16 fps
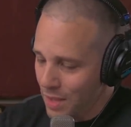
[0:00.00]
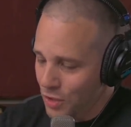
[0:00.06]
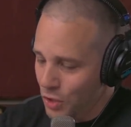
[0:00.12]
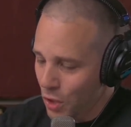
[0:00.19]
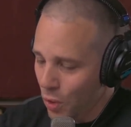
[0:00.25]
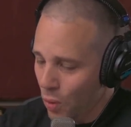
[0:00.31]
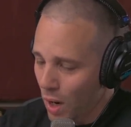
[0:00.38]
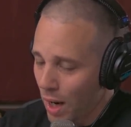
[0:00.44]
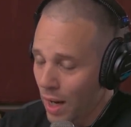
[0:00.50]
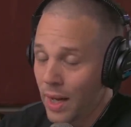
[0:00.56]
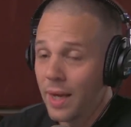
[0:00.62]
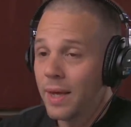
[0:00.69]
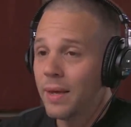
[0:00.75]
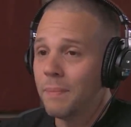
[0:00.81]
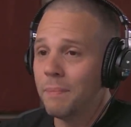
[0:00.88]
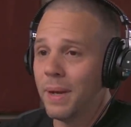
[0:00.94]
So uh,
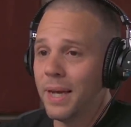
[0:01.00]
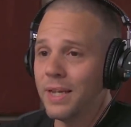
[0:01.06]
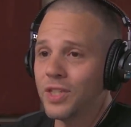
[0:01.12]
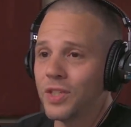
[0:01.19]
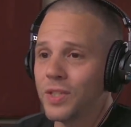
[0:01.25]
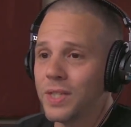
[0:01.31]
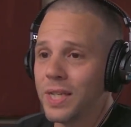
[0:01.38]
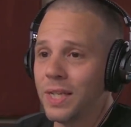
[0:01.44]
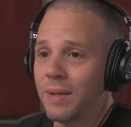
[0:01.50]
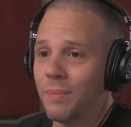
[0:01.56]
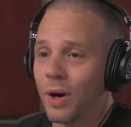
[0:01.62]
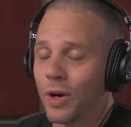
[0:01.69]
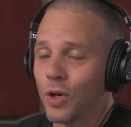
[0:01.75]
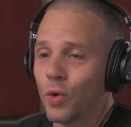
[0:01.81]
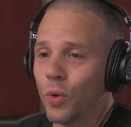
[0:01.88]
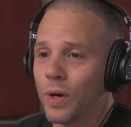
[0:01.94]
Mace and
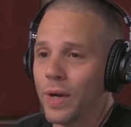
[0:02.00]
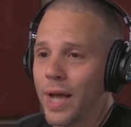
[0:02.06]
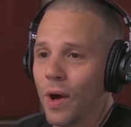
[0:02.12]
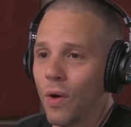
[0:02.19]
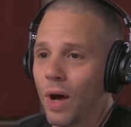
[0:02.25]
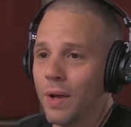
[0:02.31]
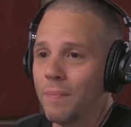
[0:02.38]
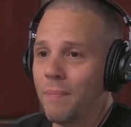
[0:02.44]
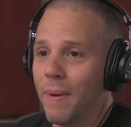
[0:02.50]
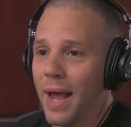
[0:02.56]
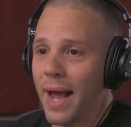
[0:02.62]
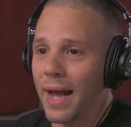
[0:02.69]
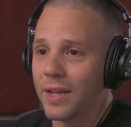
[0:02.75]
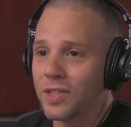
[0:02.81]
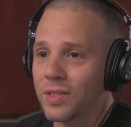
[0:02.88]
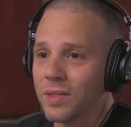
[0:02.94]
T-Bar, who are now
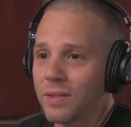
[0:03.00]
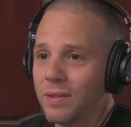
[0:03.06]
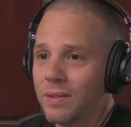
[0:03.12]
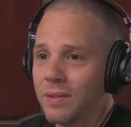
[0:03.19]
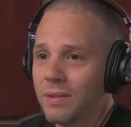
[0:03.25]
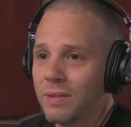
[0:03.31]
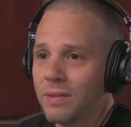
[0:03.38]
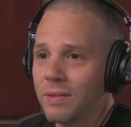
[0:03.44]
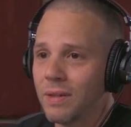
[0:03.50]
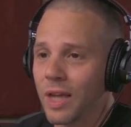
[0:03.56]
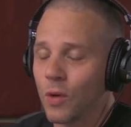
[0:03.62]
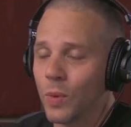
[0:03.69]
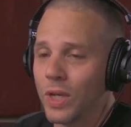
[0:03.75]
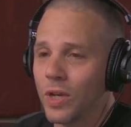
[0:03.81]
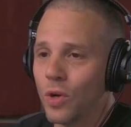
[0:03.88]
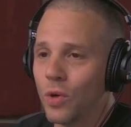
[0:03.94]
unmasked,
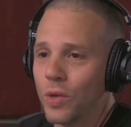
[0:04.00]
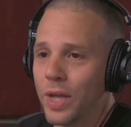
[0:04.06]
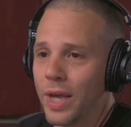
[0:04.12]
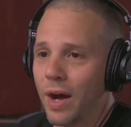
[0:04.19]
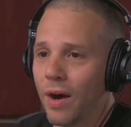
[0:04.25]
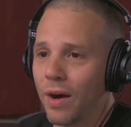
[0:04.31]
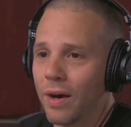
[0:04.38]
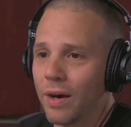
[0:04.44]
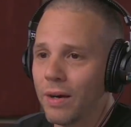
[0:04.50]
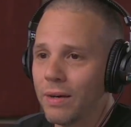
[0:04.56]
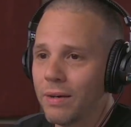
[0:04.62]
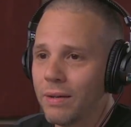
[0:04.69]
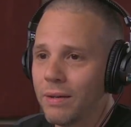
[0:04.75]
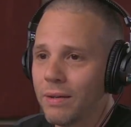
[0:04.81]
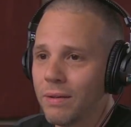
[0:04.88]
like we know who they are,